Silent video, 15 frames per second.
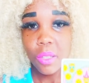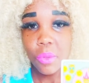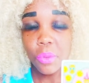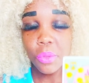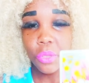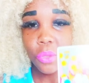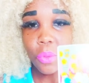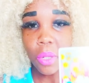
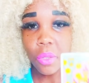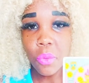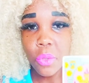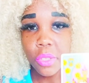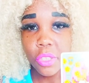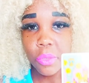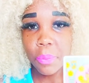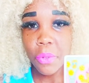who you are
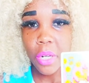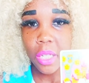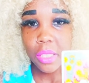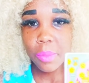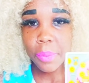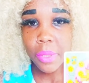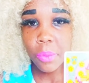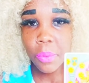going to
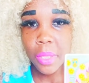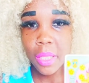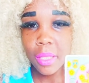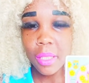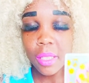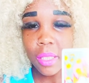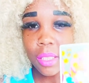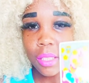prosper
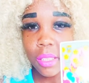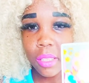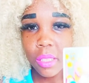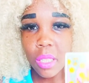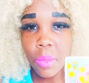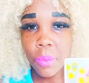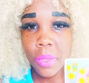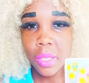with. This is
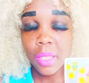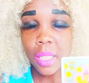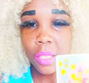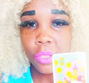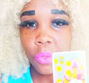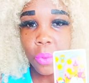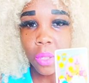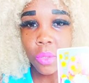someone
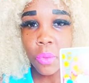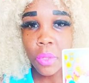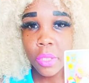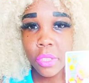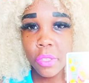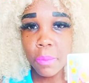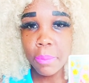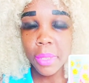that you are
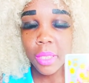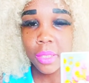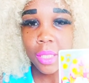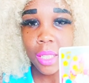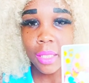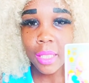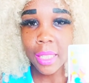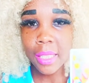going to build
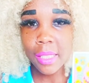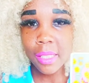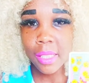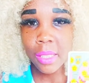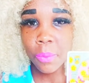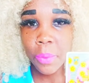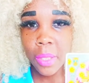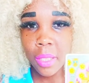a
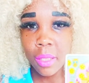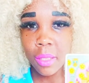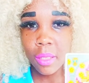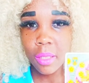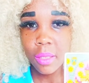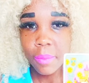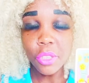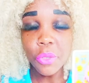legacy with.
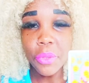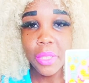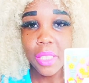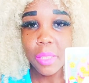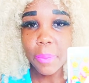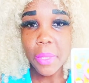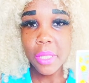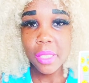You and
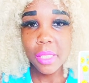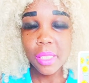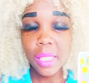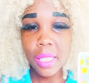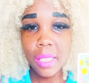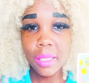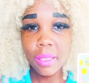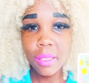this
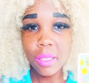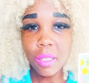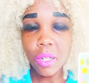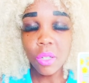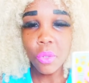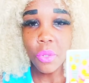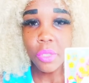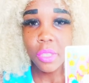person
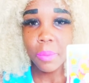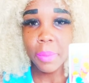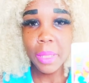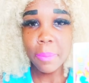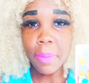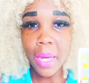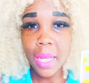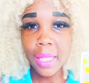are going to be
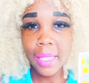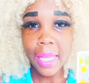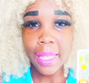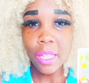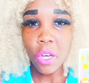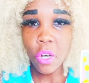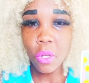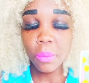buying a
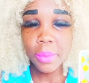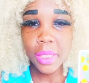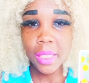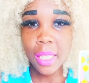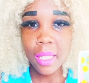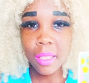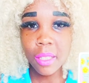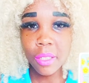home
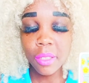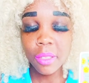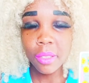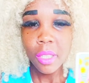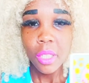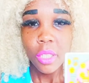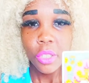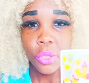together.
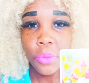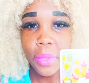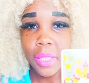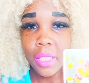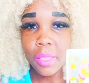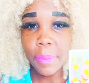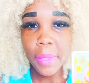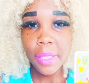You and
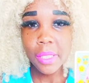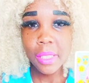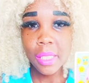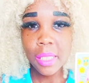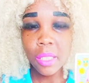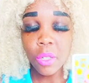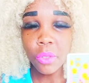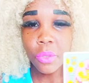this
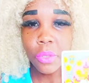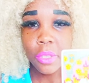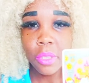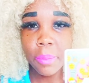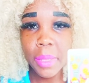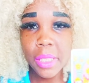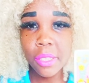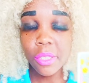person are going
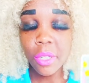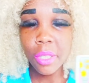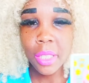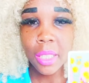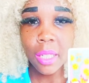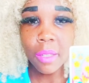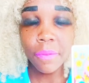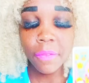to be
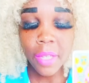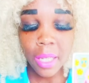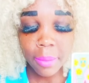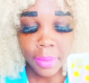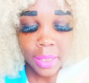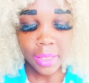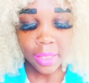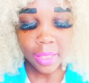starting a
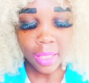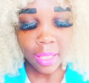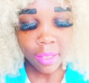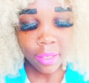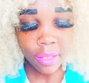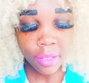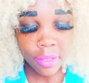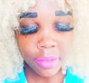family
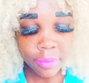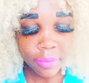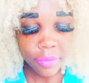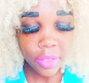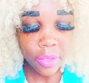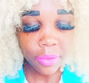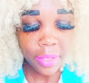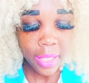together,
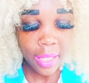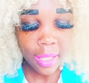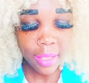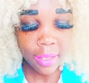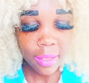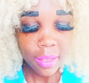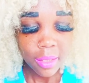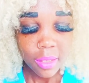okay?